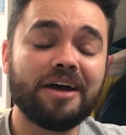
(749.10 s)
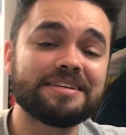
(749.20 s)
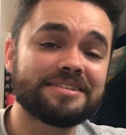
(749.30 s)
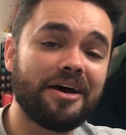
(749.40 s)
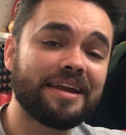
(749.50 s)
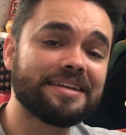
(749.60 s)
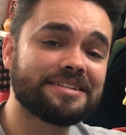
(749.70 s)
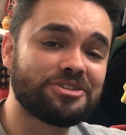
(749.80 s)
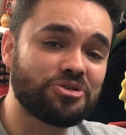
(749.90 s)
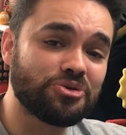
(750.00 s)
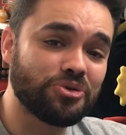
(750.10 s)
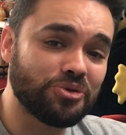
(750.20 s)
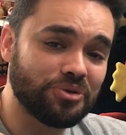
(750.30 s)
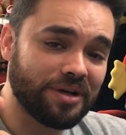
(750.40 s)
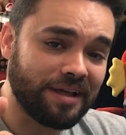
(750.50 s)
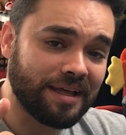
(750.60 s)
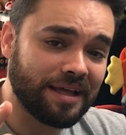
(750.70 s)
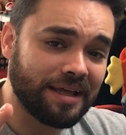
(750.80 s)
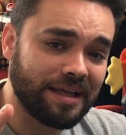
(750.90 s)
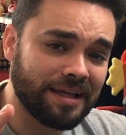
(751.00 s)
decided
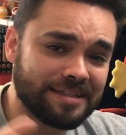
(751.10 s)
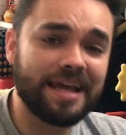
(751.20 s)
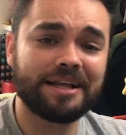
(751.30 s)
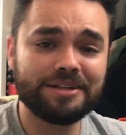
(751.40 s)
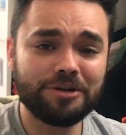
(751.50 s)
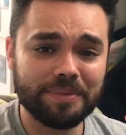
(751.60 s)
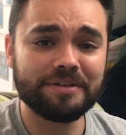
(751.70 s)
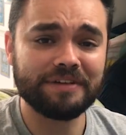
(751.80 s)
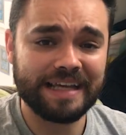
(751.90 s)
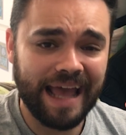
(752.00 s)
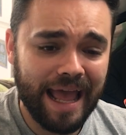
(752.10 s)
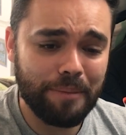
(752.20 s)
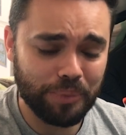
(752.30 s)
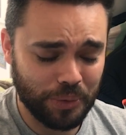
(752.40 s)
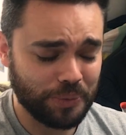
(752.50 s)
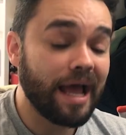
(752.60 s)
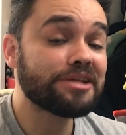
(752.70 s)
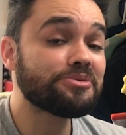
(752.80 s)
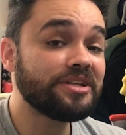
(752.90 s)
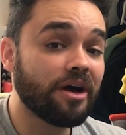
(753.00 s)
to take a little bit of a gamble.
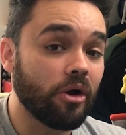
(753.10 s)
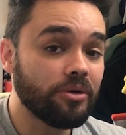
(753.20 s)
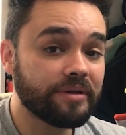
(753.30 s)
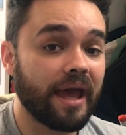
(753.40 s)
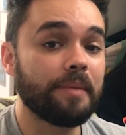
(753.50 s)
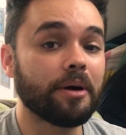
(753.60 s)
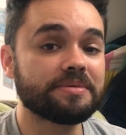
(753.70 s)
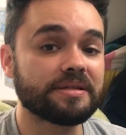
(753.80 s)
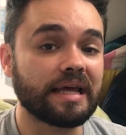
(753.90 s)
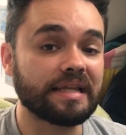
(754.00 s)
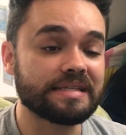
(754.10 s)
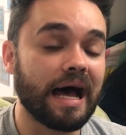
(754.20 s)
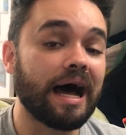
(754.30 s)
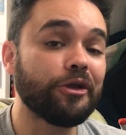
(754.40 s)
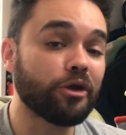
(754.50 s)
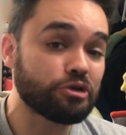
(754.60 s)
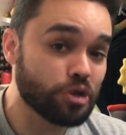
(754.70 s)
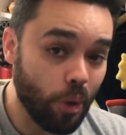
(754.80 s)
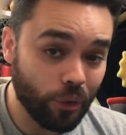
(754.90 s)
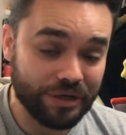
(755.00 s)
As we know, K-pop stans are
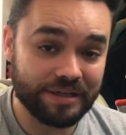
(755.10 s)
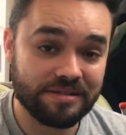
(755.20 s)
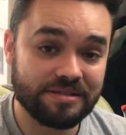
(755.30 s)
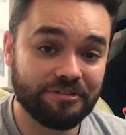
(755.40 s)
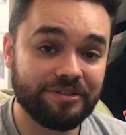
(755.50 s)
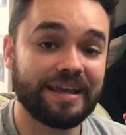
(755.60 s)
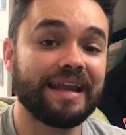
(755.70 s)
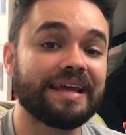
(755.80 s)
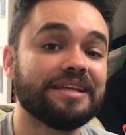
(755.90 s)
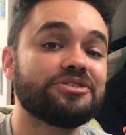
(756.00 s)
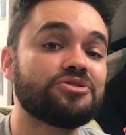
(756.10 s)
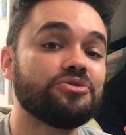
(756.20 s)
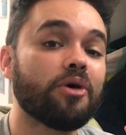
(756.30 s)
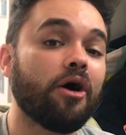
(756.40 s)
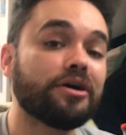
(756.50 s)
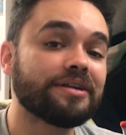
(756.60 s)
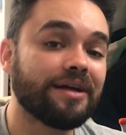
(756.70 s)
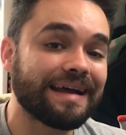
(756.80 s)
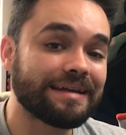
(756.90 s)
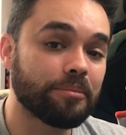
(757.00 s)
notorious for getting into
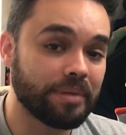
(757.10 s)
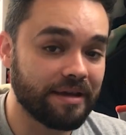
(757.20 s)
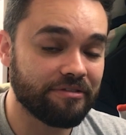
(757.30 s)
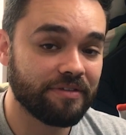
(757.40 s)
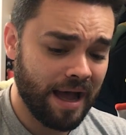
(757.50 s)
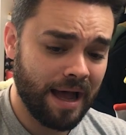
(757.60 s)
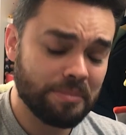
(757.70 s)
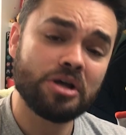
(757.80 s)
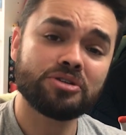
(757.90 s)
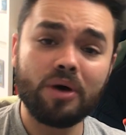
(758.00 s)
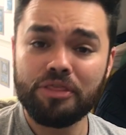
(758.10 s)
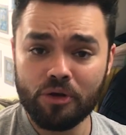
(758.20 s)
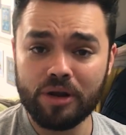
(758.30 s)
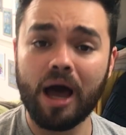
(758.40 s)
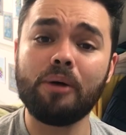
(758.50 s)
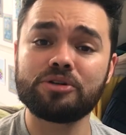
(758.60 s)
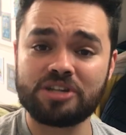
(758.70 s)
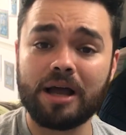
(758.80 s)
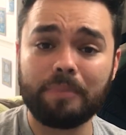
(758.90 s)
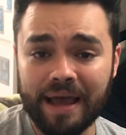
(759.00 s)
online beef. So I thought I would
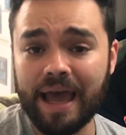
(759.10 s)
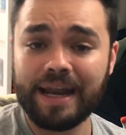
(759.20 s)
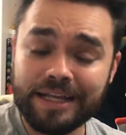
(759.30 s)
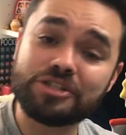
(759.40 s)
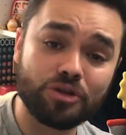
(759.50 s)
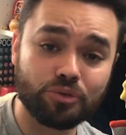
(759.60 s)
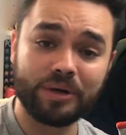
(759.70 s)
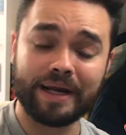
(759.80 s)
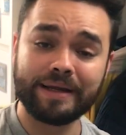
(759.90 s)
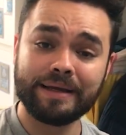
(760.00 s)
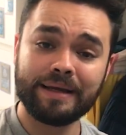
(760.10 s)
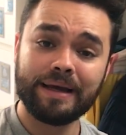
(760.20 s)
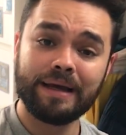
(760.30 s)
chuck my hat into the ring,